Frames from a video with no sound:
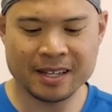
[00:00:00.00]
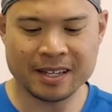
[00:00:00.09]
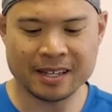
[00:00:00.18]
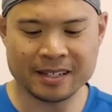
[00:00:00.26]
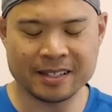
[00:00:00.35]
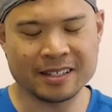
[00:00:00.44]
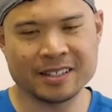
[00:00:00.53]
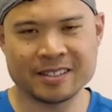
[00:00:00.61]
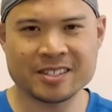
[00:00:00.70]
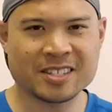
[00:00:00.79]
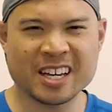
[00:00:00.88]
And it,
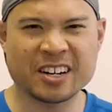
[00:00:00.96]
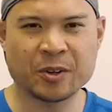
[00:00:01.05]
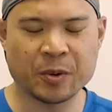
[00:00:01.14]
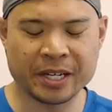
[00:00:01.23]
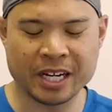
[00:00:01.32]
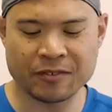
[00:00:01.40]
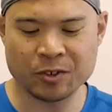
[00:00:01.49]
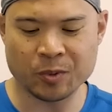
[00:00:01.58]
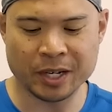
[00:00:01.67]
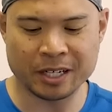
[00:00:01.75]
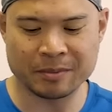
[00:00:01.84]
it just got annoying after a
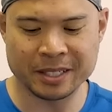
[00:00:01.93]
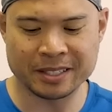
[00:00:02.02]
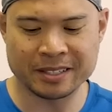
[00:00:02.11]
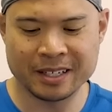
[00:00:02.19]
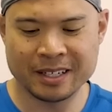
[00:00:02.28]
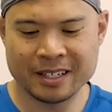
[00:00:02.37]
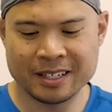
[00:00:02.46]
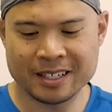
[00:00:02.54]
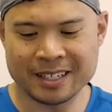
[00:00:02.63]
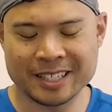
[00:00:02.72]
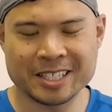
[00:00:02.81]
while, but
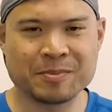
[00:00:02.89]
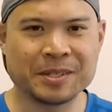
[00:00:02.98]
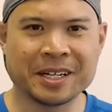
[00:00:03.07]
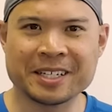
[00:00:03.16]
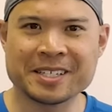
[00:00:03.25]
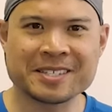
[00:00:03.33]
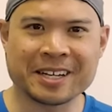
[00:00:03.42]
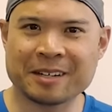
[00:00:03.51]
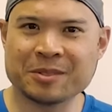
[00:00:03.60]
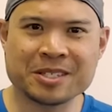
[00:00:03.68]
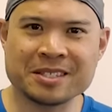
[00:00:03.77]
uh, let's be honest,
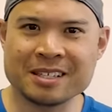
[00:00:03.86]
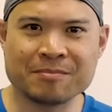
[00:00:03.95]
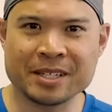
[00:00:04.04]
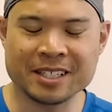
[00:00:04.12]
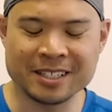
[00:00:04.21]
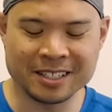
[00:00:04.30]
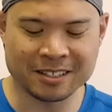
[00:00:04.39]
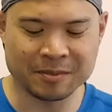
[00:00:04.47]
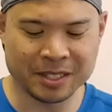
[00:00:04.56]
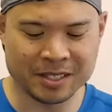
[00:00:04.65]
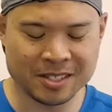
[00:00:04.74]
I'm just nitpicking here
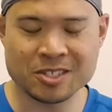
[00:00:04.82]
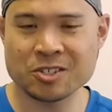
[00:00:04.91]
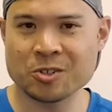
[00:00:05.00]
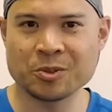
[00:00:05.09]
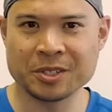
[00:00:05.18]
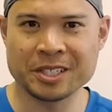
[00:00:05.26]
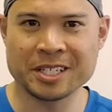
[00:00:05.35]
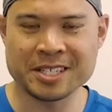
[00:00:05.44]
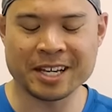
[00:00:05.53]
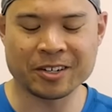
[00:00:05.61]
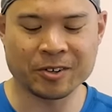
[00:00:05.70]
because this shoe really
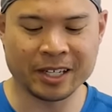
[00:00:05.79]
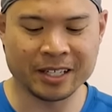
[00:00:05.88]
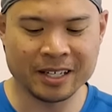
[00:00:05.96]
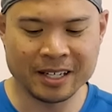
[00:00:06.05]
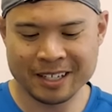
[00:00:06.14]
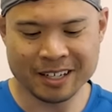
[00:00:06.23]
is that great.